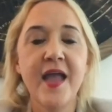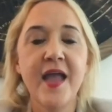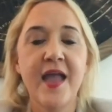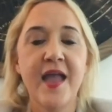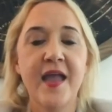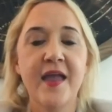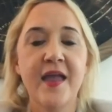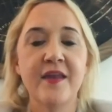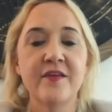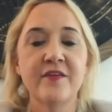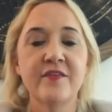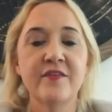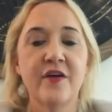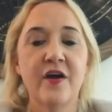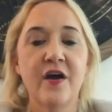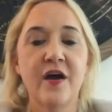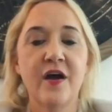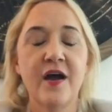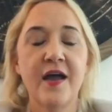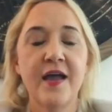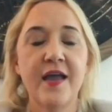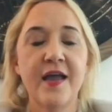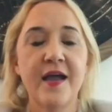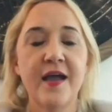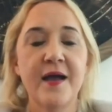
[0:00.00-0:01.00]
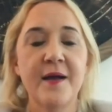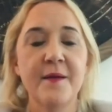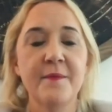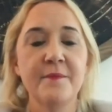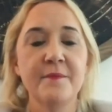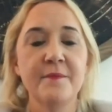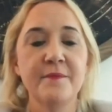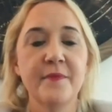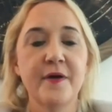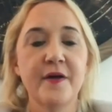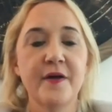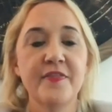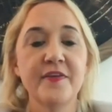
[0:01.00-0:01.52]
and I
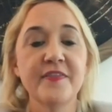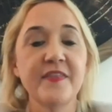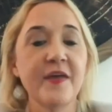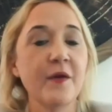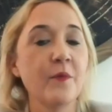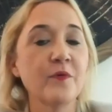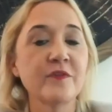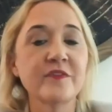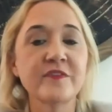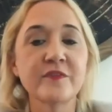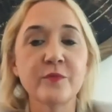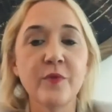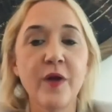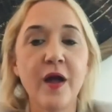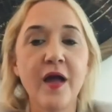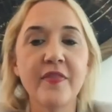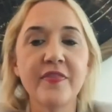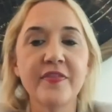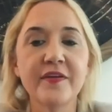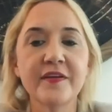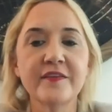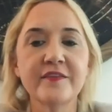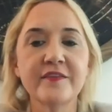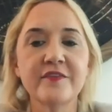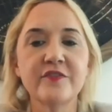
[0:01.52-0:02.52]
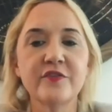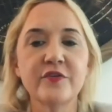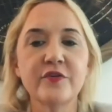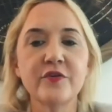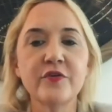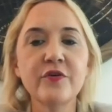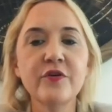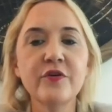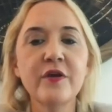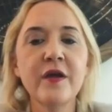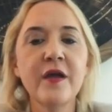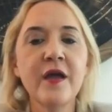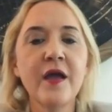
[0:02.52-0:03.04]
think that was the right thing to
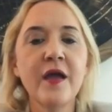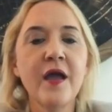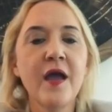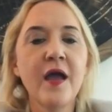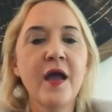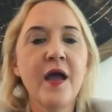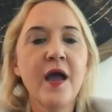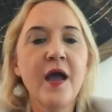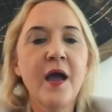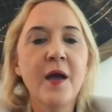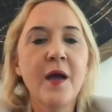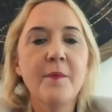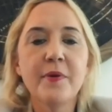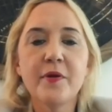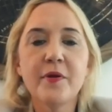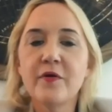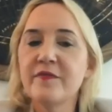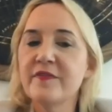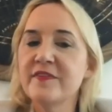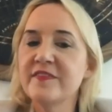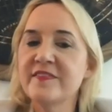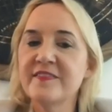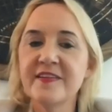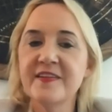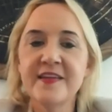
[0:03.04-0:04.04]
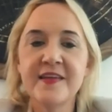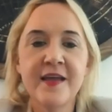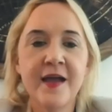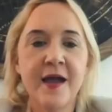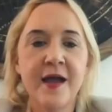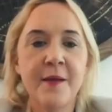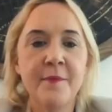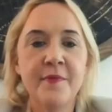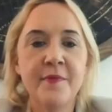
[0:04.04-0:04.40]
do. But obviously,